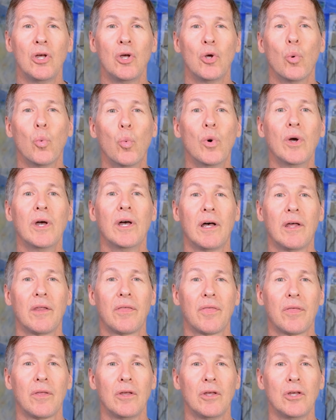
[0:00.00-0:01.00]

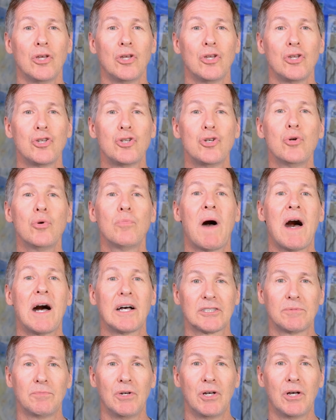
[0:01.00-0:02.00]
with 2
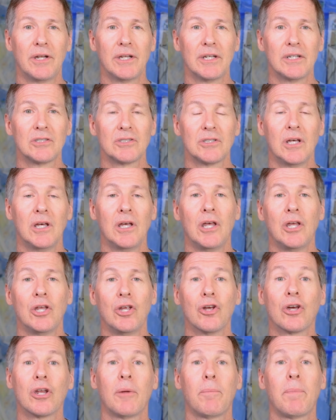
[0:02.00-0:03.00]
possibilities.
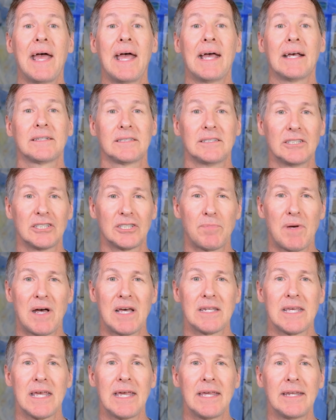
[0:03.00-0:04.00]
You're going to pass this
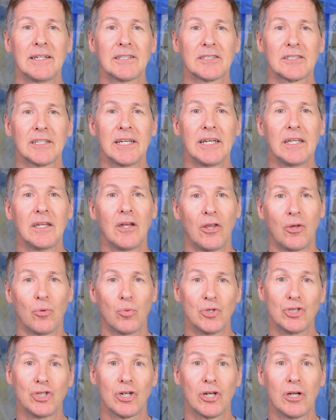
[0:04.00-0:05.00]
spontaneously. In other
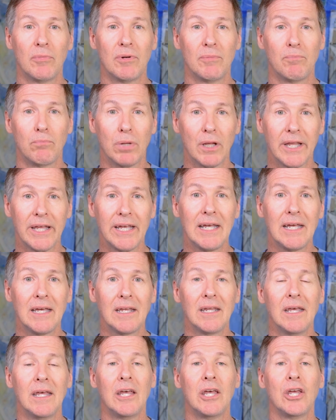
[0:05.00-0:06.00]
words, you're going to
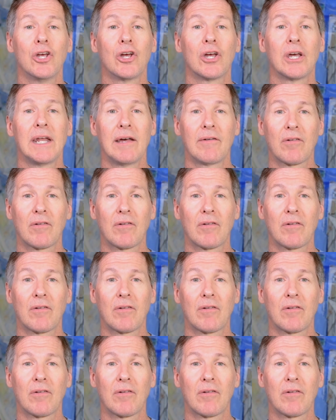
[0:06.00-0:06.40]
bleed, you're going to have